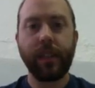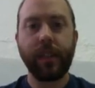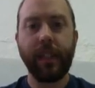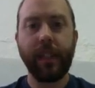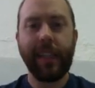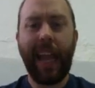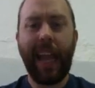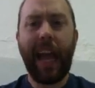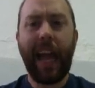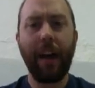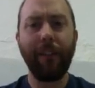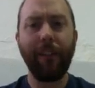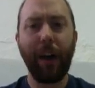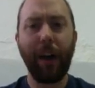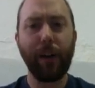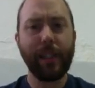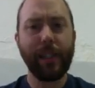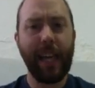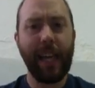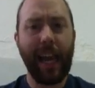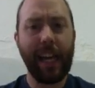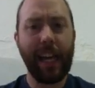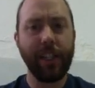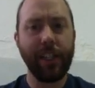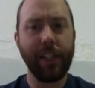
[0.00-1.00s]
Now, if I was
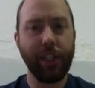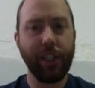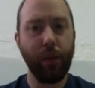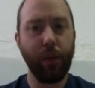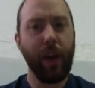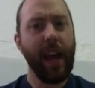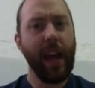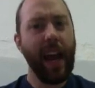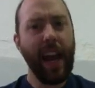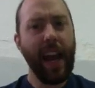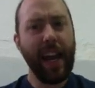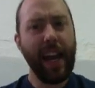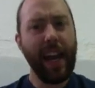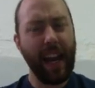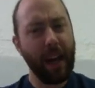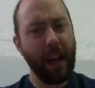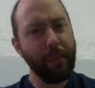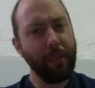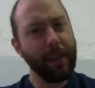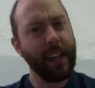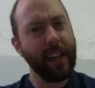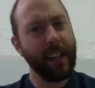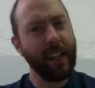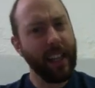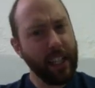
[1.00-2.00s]
to ask you, hey, how
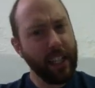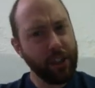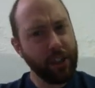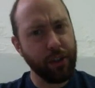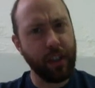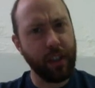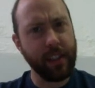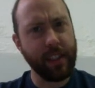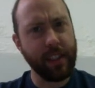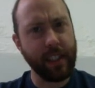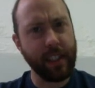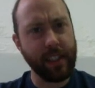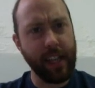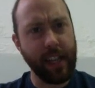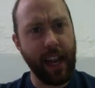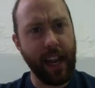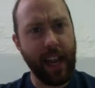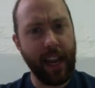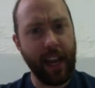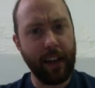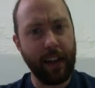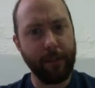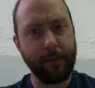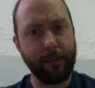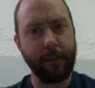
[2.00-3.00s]
many electrons does it
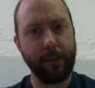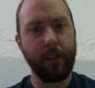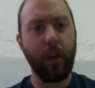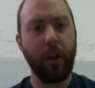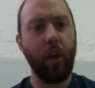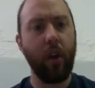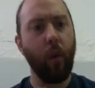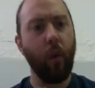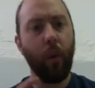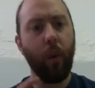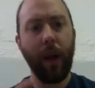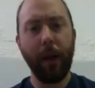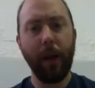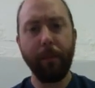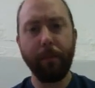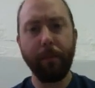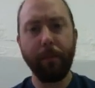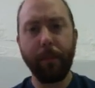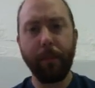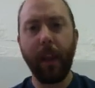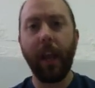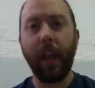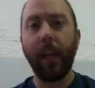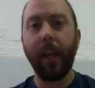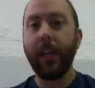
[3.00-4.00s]
have? Well,
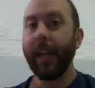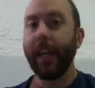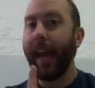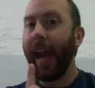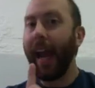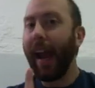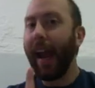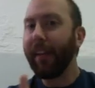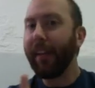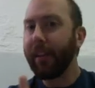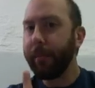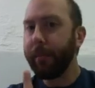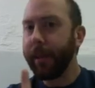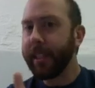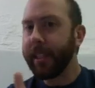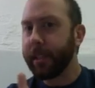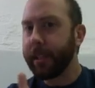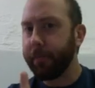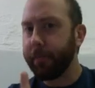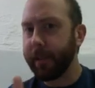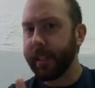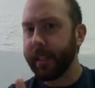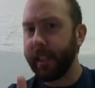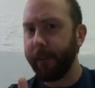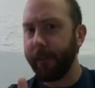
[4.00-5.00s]
you have to be
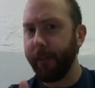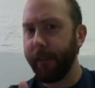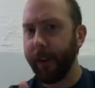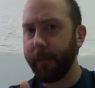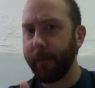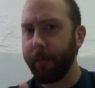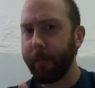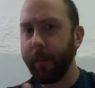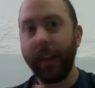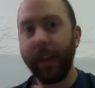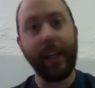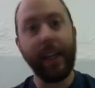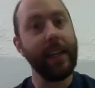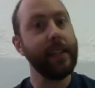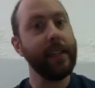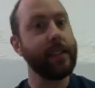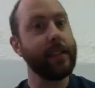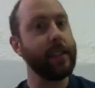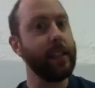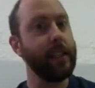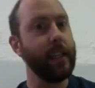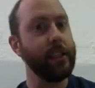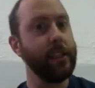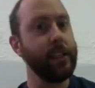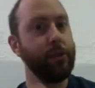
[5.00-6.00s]
specific. Is
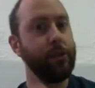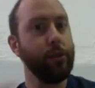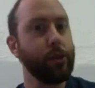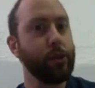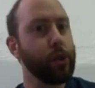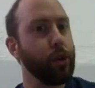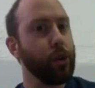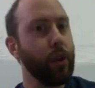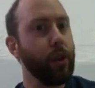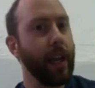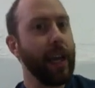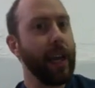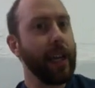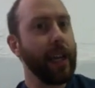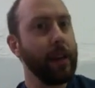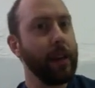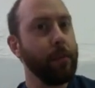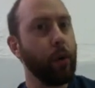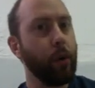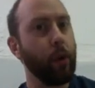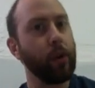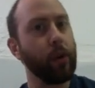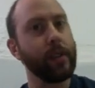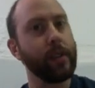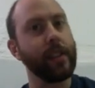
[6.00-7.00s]
it a neutral
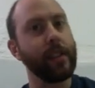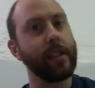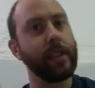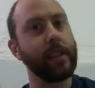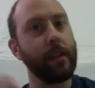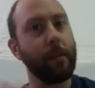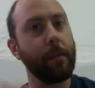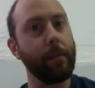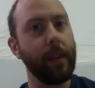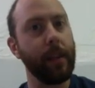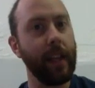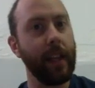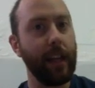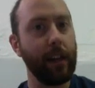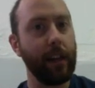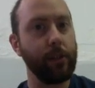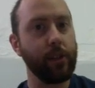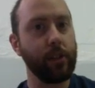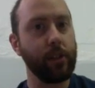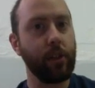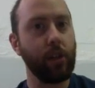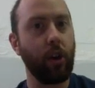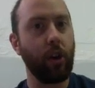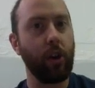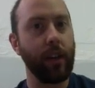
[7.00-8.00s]
atom or is it something
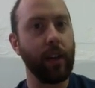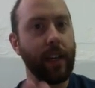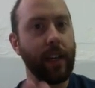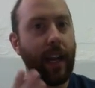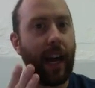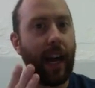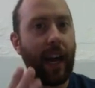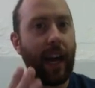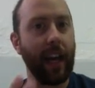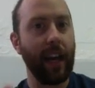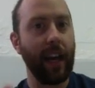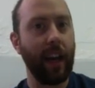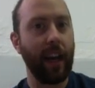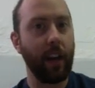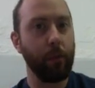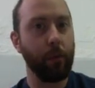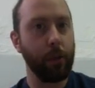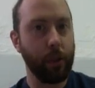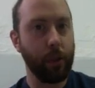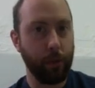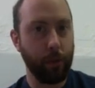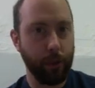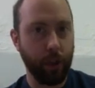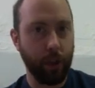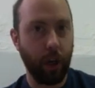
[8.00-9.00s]
else called an ion,
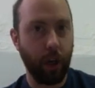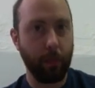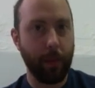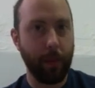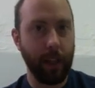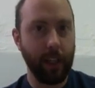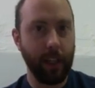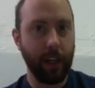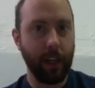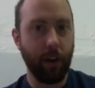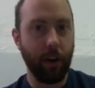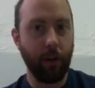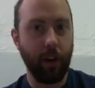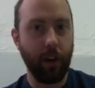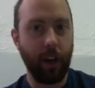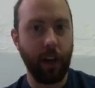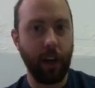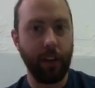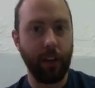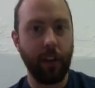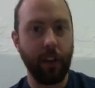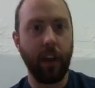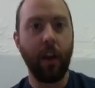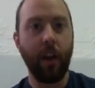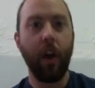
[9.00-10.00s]
which we'll talk about later
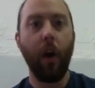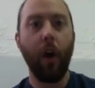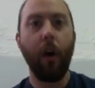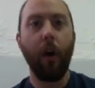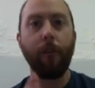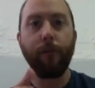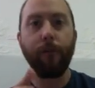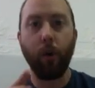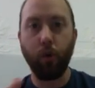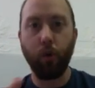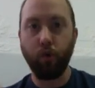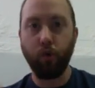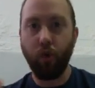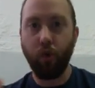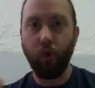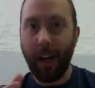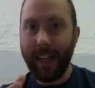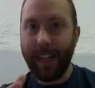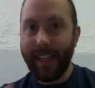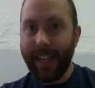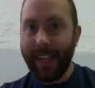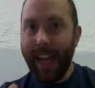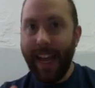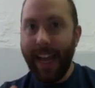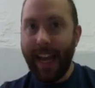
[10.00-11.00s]
on? For
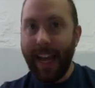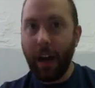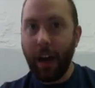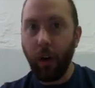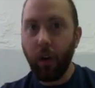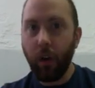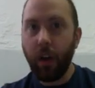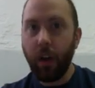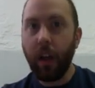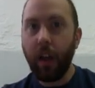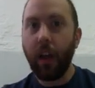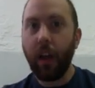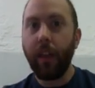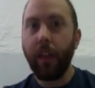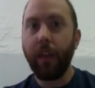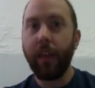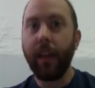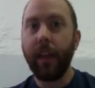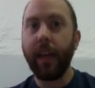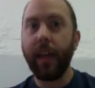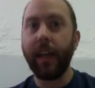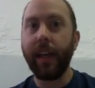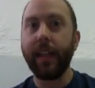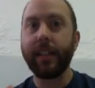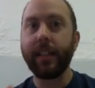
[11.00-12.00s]
right now,
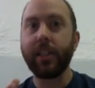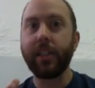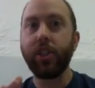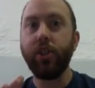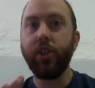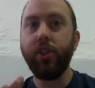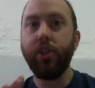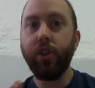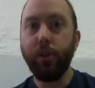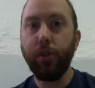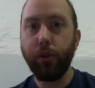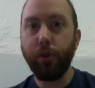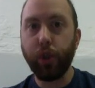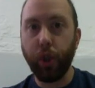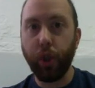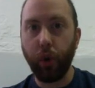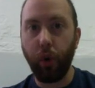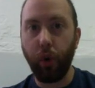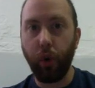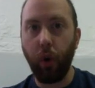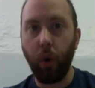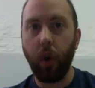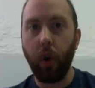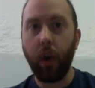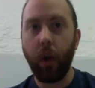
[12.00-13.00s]
it's
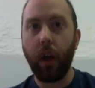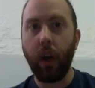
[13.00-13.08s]
neutral.